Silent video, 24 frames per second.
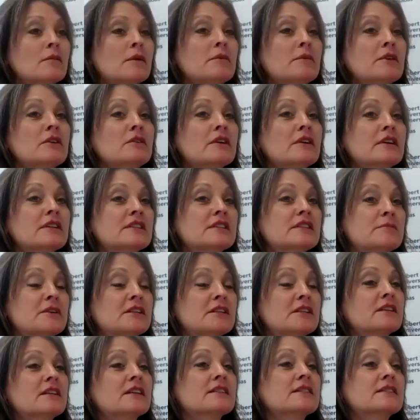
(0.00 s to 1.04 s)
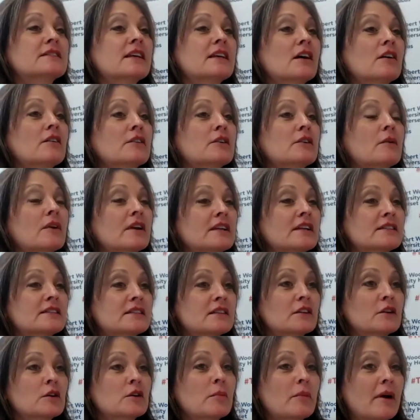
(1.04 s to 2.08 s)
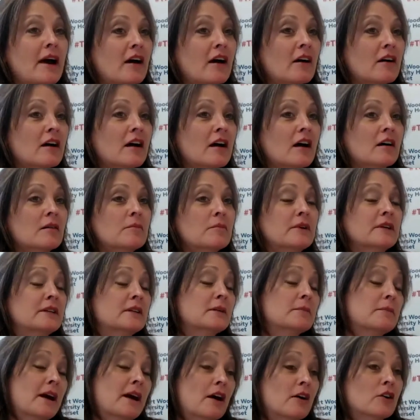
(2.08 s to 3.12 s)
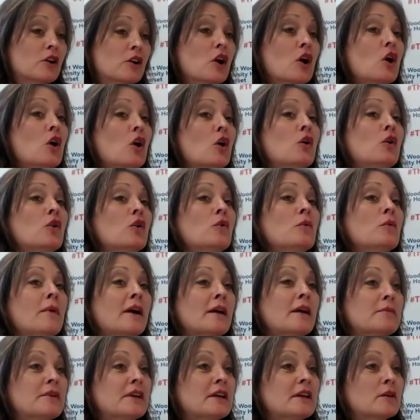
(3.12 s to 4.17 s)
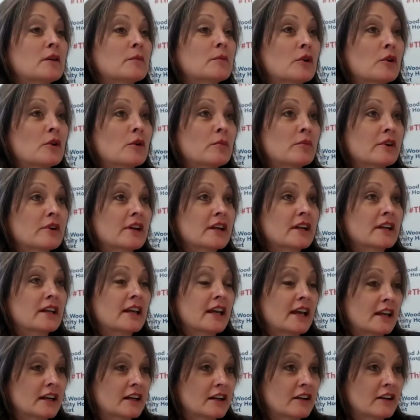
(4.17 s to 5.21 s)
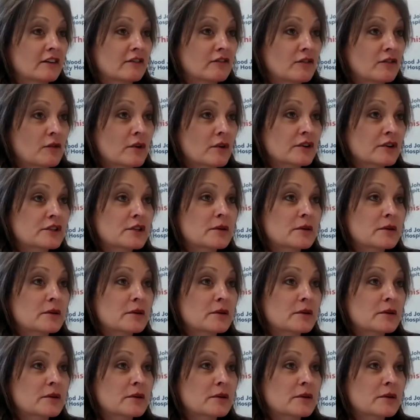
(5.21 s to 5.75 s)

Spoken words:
maybe you could speak to this. Tell the audience a bit about who might be an appropriate candidate for